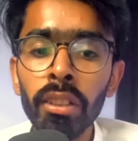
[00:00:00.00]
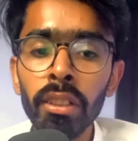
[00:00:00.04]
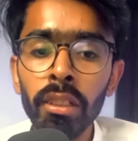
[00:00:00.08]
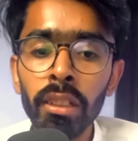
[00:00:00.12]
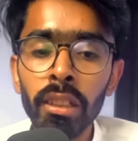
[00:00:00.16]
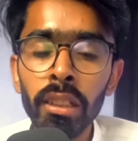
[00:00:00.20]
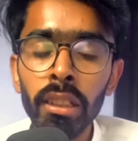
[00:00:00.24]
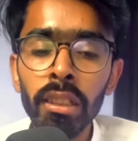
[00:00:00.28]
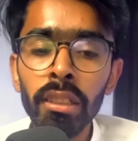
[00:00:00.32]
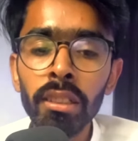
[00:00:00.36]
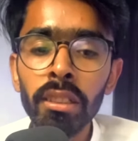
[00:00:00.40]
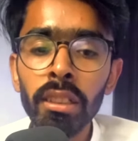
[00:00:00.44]

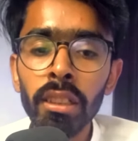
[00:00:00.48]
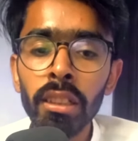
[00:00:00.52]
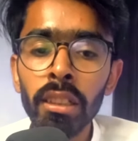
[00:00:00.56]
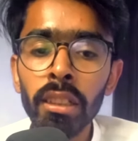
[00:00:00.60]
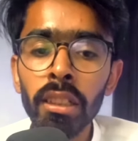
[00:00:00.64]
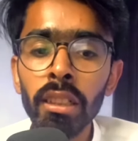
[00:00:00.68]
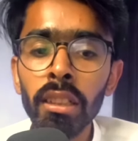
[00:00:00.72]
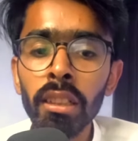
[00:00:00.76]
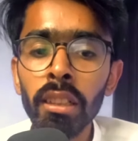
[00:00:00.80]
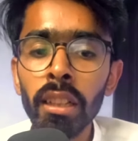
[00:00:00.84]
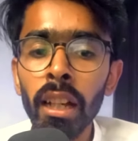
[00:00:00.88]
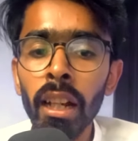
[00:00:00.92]
green
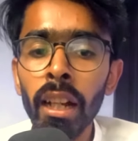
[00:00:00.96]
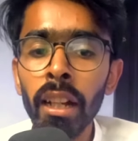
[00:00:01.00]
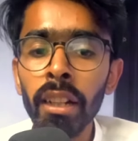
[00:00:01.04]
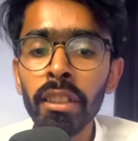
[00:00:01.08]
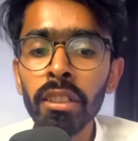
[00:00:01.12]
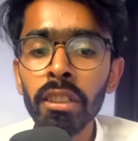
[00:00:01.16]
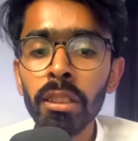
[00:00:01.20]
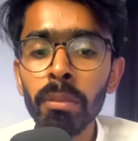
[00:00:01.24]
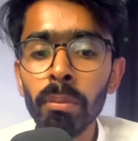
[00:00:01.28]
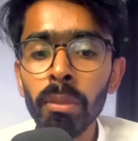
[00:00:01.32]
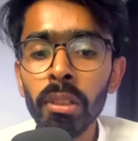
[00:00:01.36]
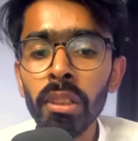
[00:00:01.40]
screen and
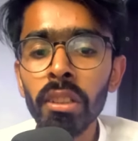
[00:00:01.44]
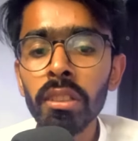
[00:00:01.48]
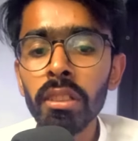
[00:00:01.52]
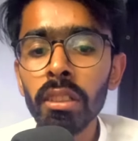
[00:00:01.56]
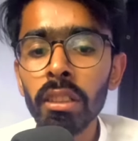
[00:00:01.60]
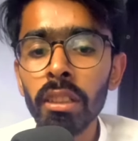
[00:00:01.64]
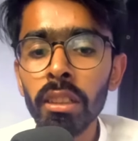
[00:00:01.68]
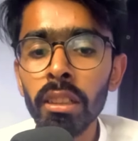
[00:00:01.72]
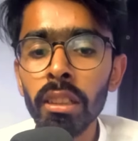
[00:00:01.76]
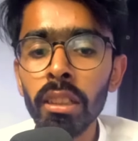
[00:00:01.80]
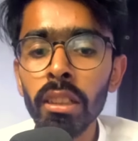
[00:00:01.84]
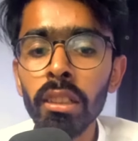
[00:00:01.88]
split
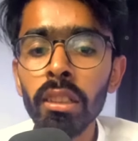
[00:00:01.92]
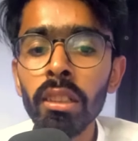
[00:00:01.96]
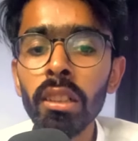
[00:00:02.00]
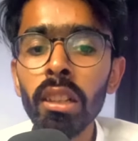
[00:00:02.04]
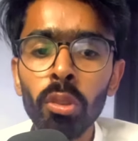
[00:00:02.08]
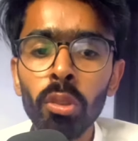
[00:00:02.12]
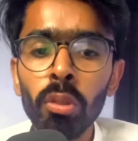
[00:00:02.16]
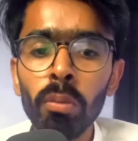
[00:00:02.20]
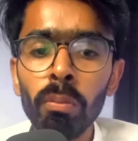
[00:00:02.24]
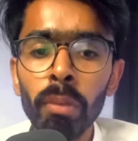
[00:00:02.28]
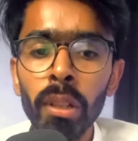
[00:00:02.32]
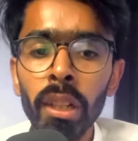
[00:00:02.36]
screen
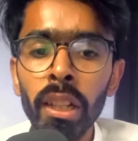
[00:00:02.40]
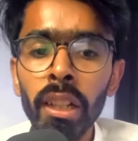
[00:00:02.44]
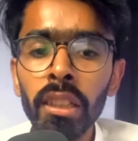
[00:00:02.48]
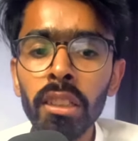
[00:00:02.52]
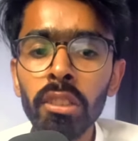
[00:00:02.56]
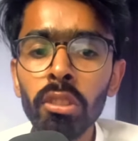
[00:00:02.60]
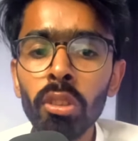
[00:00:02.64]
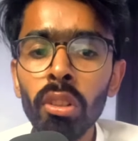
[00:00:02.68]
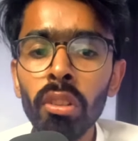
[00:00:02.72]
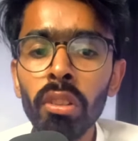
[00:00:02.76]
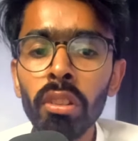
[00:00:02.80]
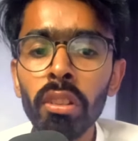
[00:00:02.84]
to make
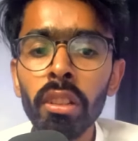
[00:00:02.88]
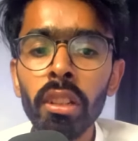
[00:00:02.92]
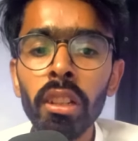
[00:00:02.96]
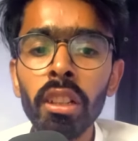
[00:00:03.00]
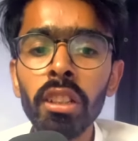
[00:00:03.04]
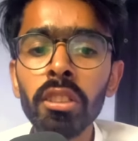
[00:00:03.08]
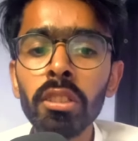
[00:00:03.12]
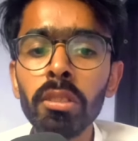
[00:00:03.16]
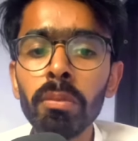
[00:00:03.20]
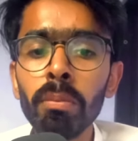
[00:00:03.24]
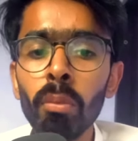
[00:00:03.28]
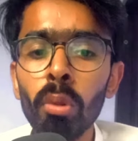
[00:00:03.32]
your
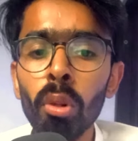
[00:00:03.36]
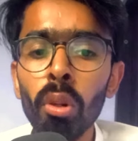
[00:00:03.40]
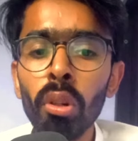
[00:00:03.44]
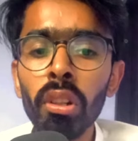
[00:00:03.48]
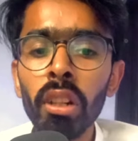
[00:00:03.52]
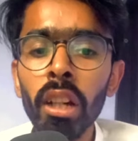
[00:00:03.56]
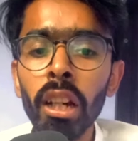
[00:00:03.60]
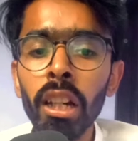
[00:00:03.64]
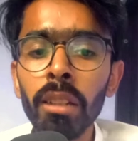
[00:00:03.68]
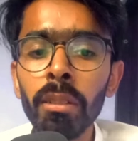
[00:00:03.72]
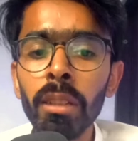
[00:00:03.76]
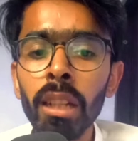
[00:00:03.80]
reels more
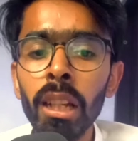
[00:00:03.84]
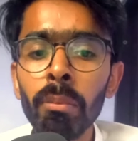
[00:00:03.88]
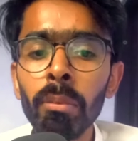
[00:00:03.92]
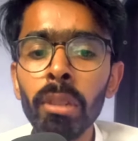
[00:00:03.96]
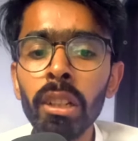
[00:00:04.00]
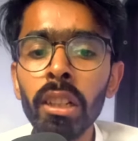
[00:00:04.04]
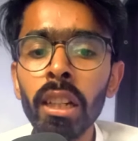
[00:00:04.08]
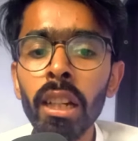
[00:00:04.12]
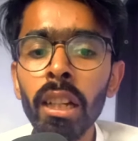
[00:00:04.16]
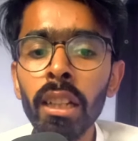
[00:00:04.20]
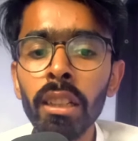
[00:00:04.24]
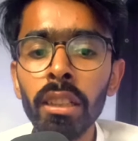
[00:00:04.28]

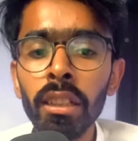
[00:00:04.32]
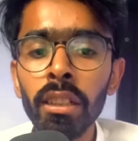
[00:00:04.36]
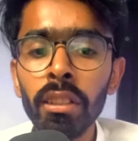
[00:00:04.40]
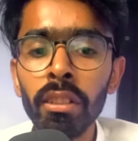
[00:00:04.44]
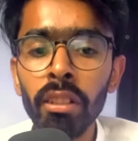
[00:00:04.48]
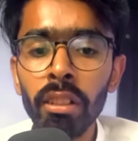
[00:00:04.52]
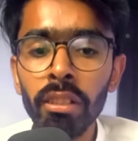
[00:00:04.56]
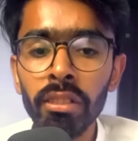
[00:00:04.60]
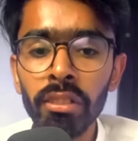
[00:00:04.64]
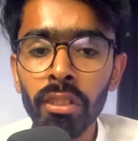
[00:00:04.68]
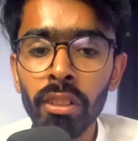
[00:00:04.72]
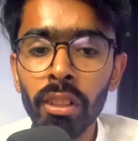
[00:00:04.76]
dynamic and
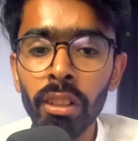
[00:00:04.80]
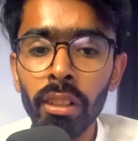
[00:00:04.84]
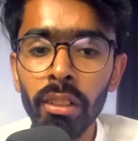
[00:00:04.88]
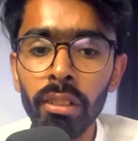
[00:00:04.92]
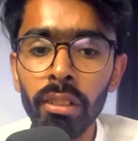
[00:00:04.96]
interesting.